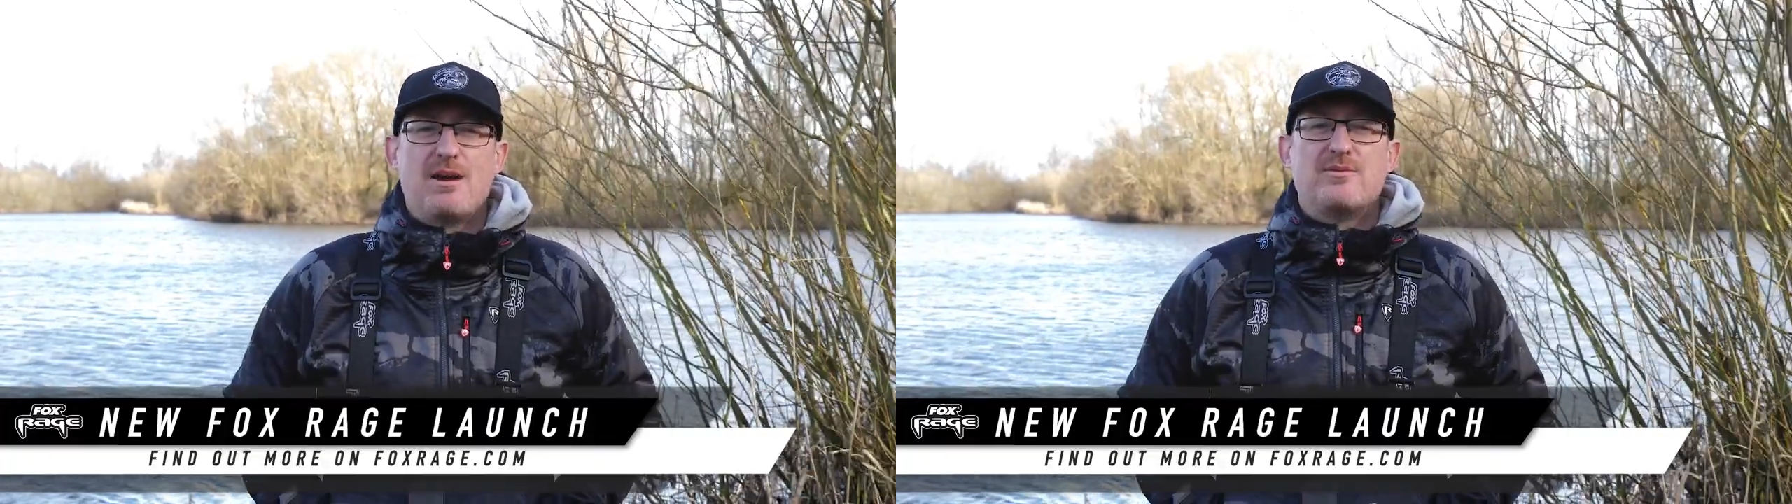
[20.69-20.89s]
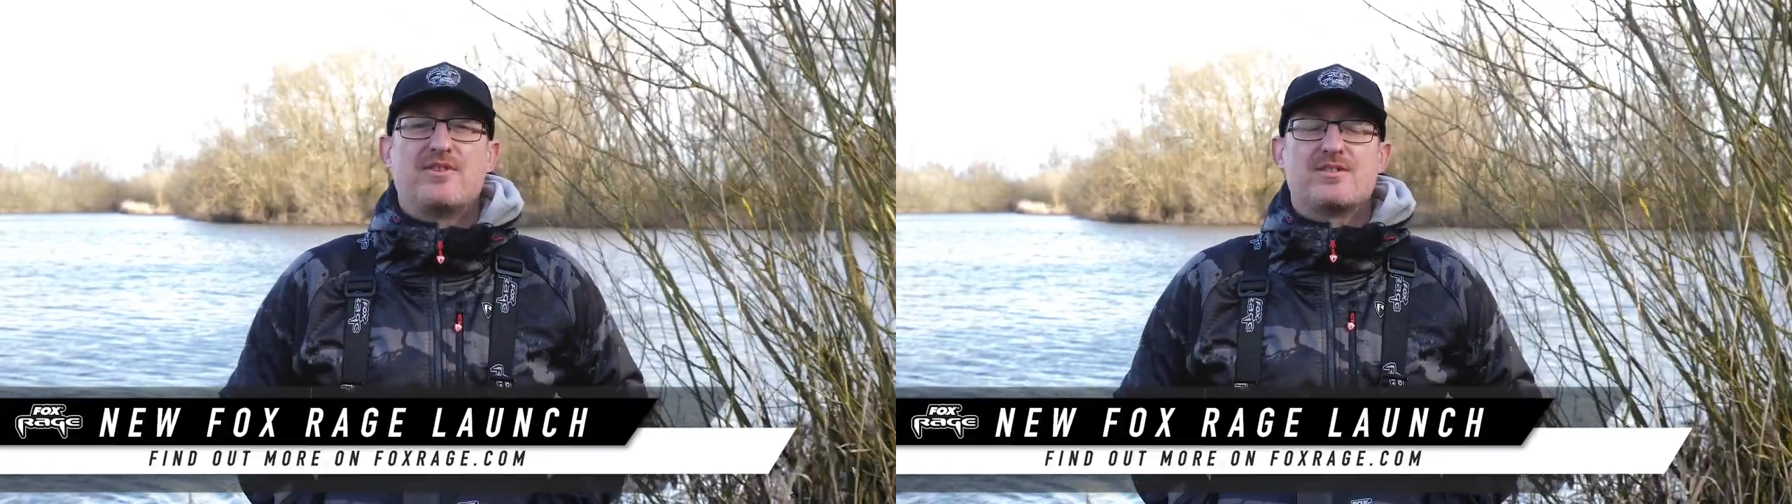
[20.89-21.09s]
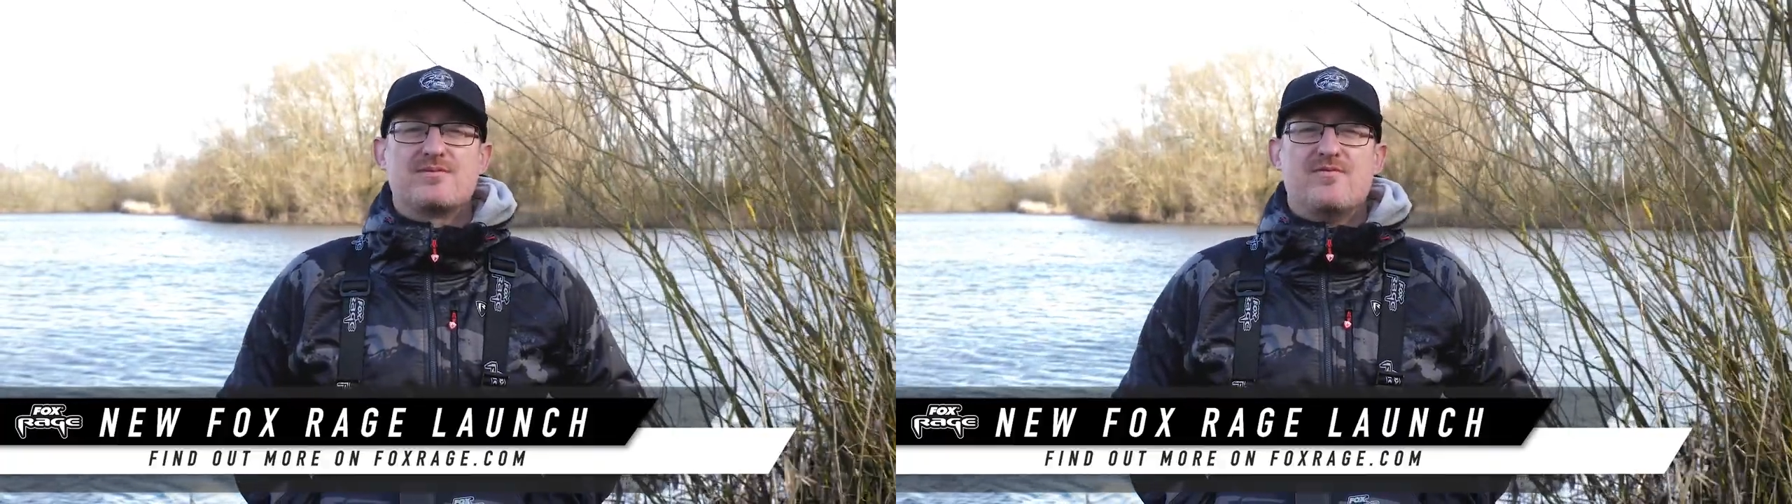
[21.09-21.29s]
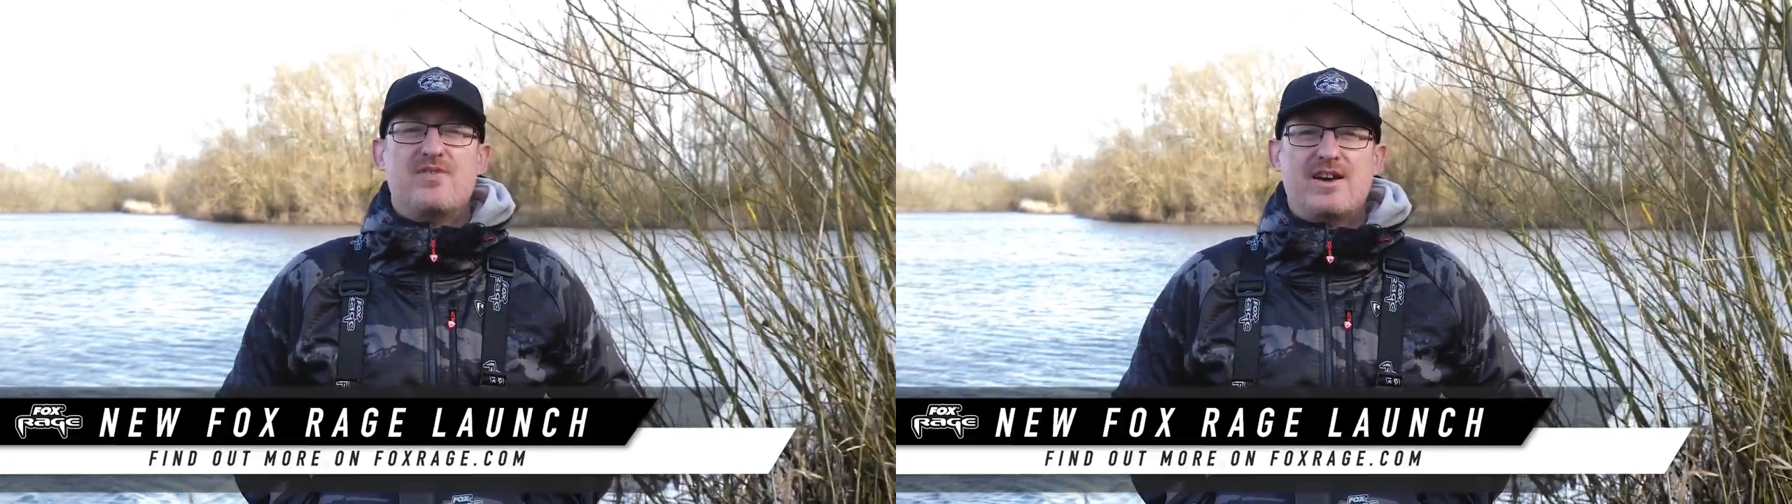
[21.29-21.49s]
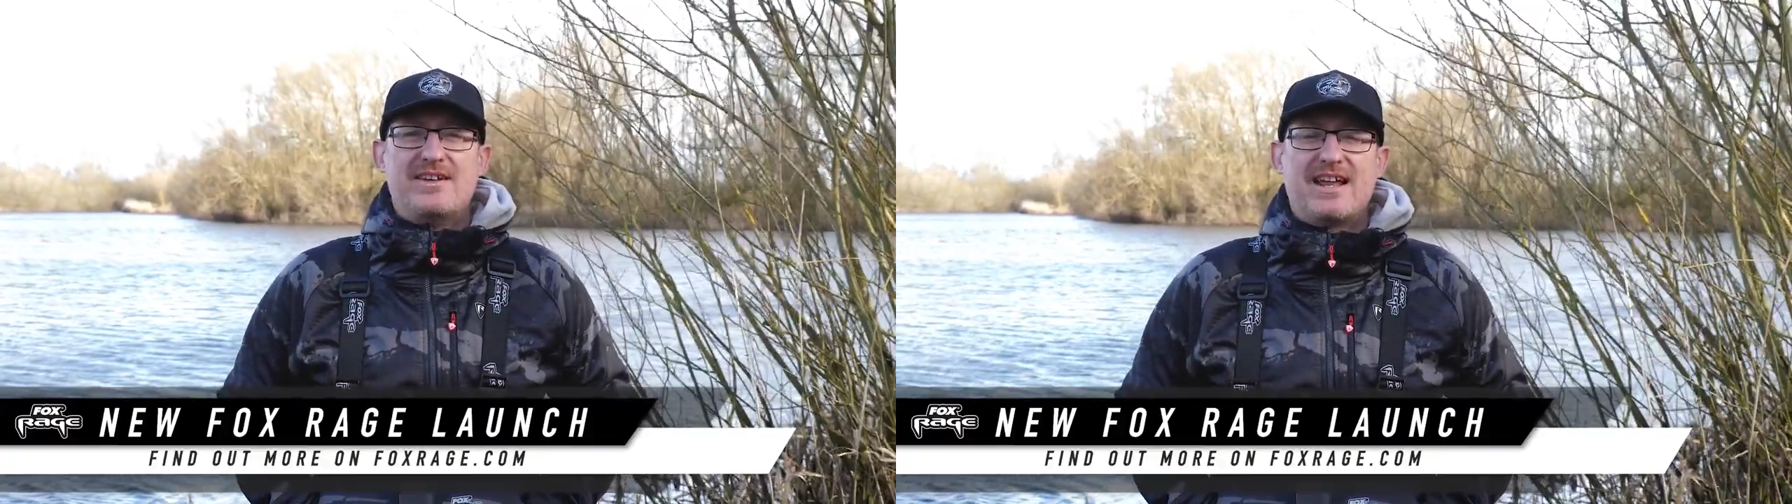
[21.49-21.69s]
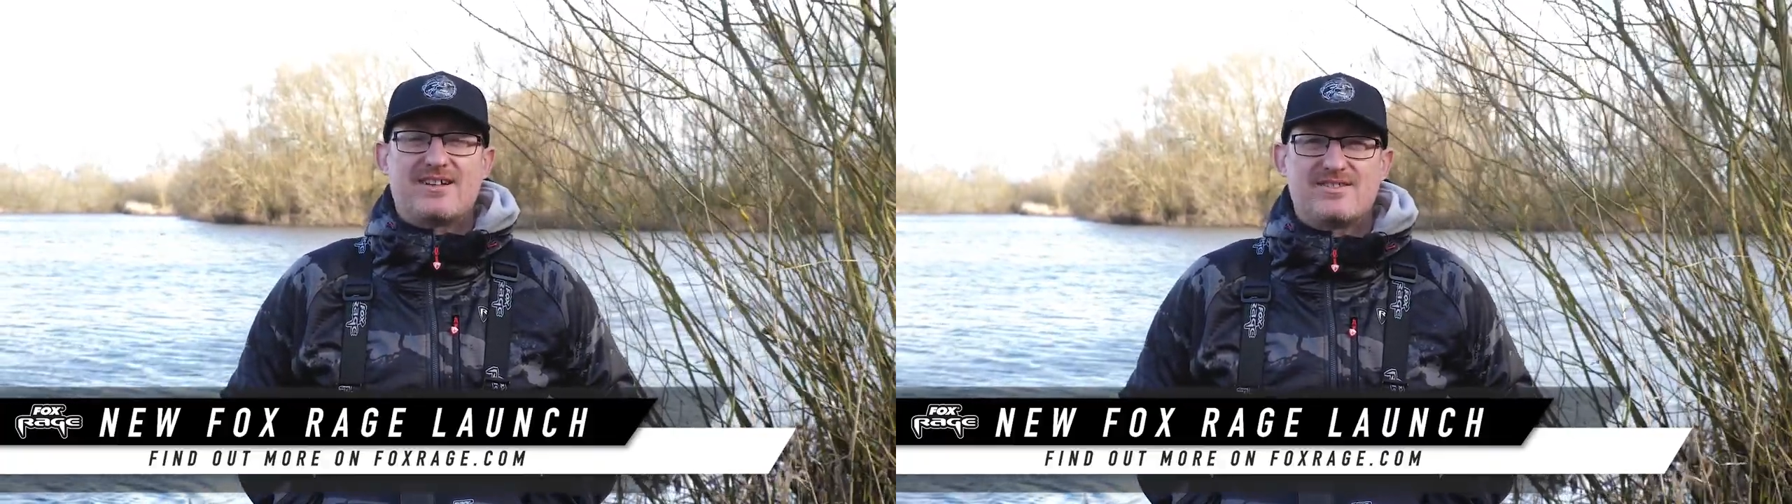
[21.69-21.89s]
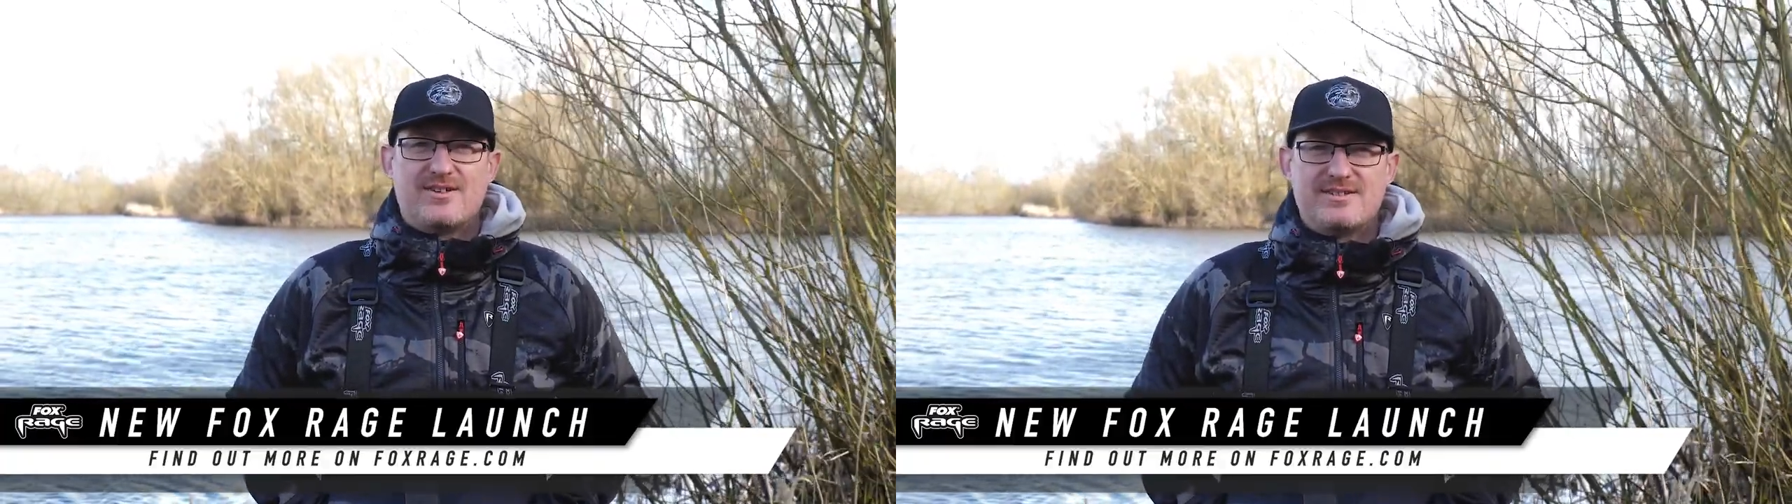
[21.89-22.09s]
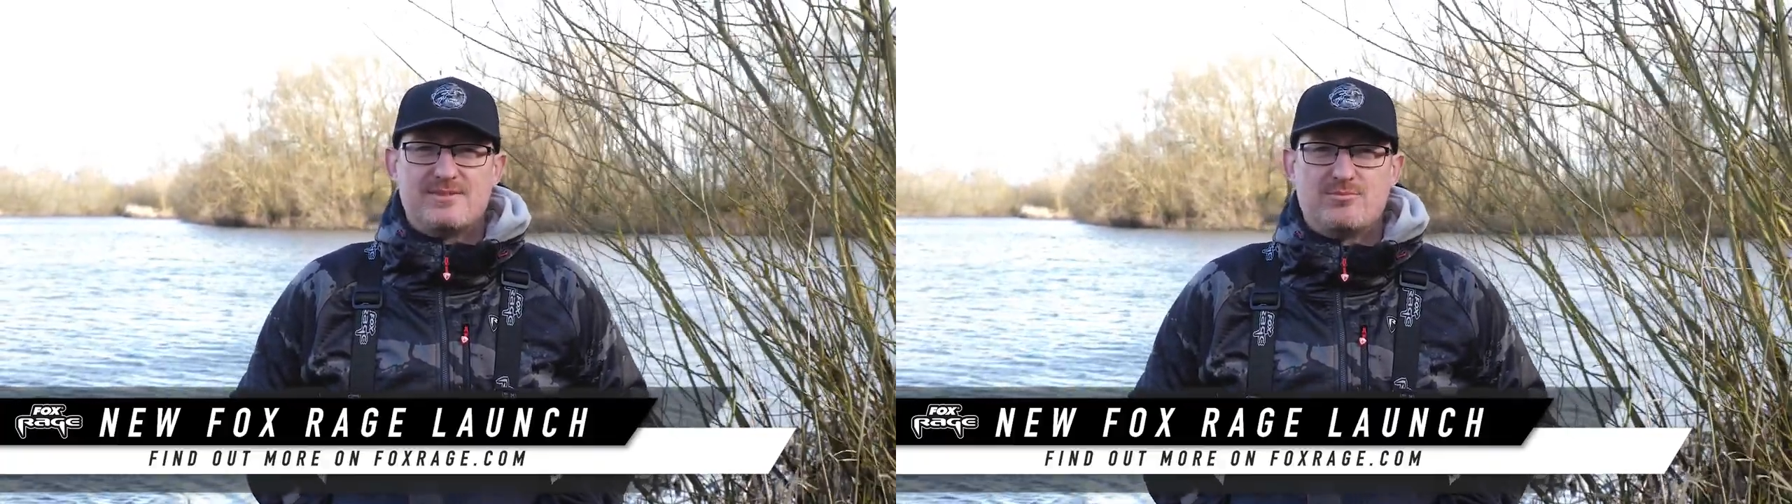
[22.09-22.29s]
and we've got some very
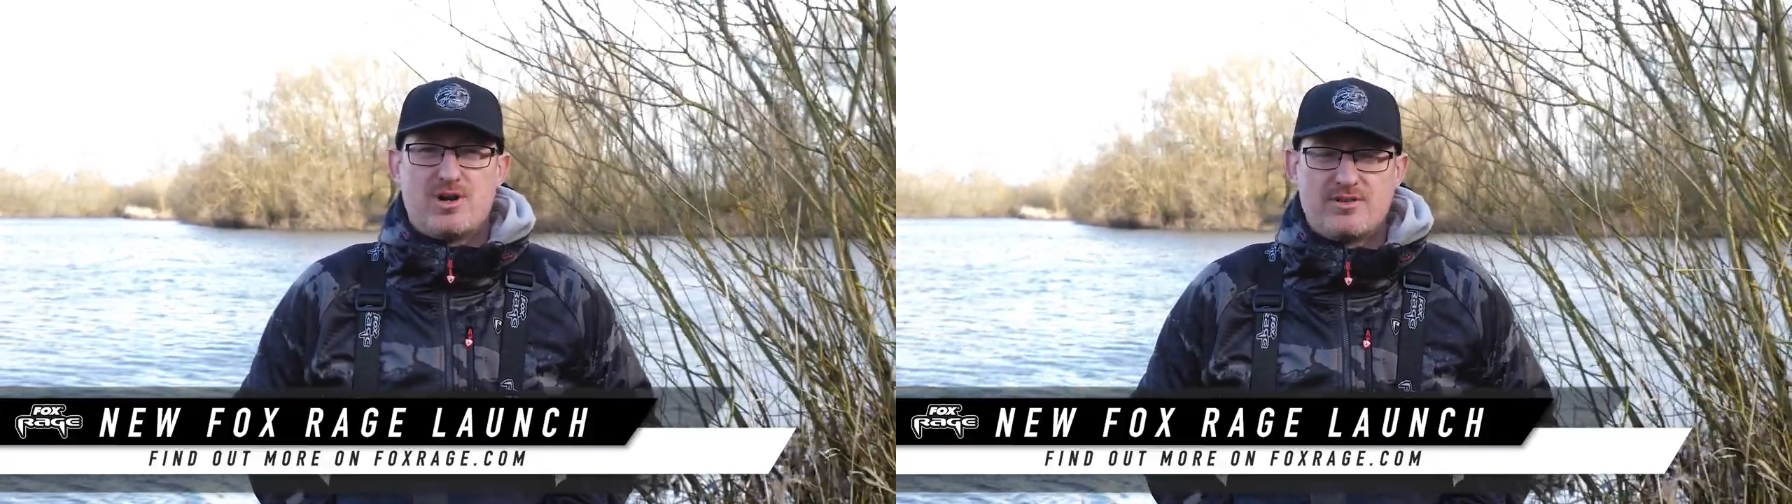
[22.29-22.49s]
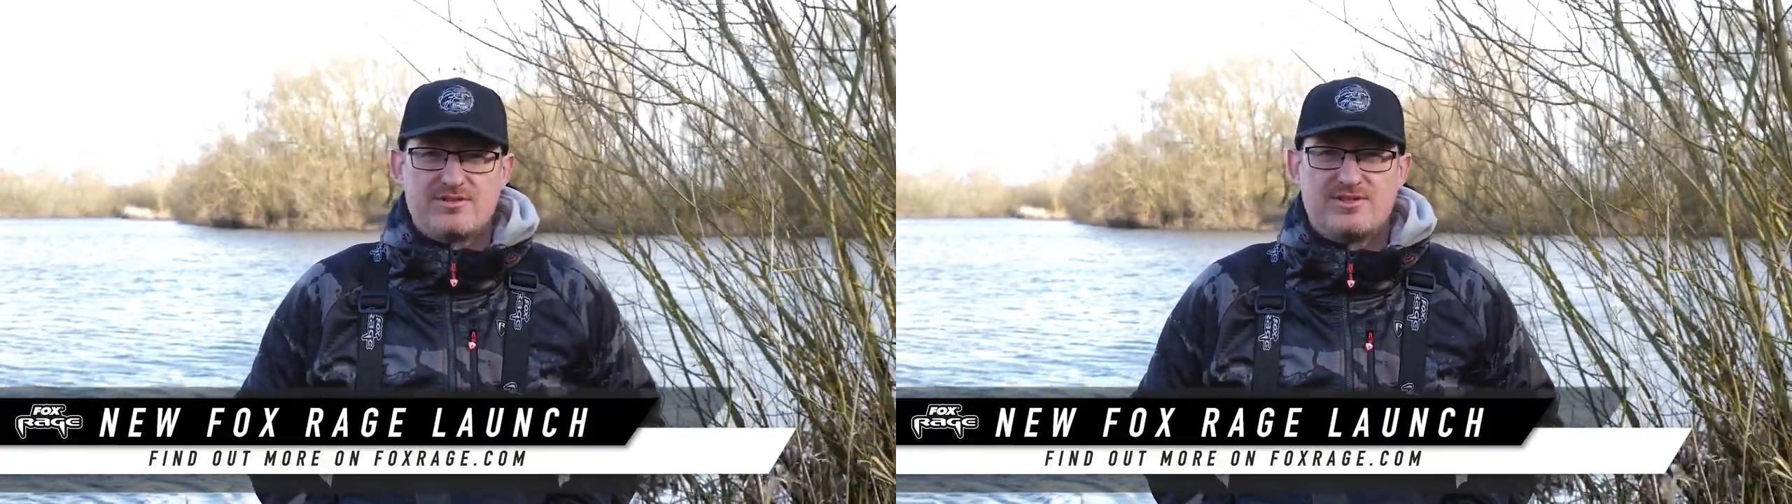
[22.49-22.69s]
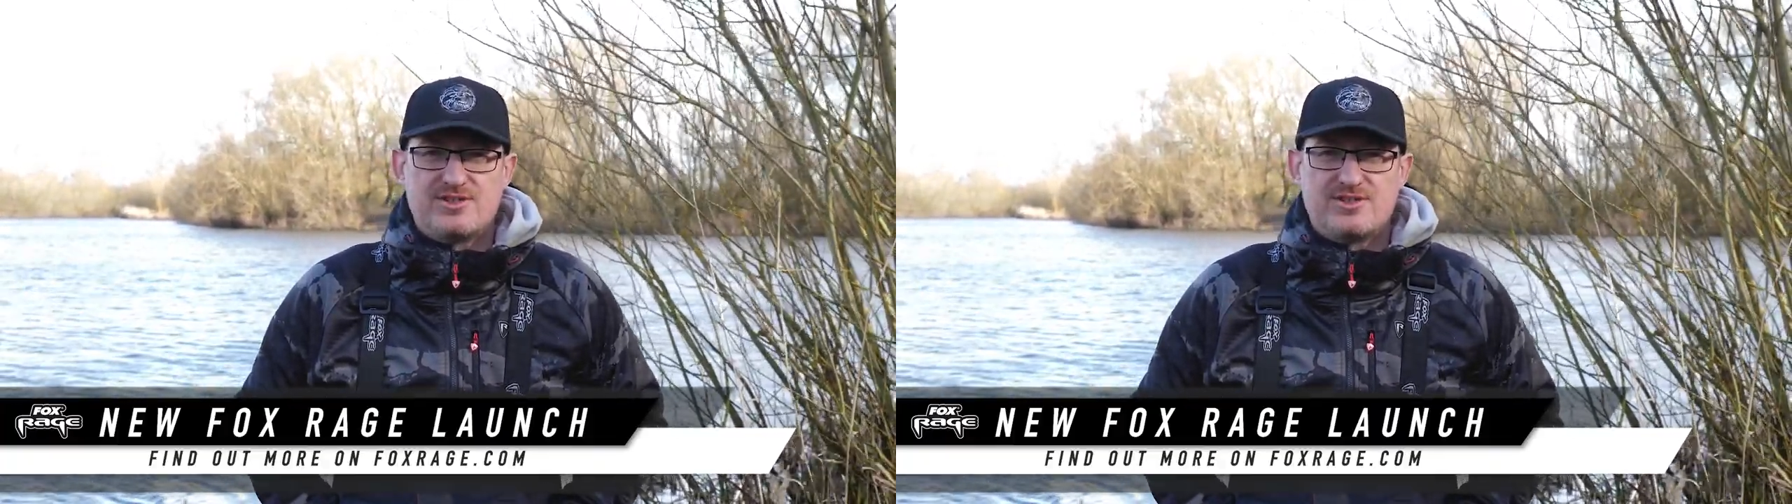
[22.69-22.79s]
exciting products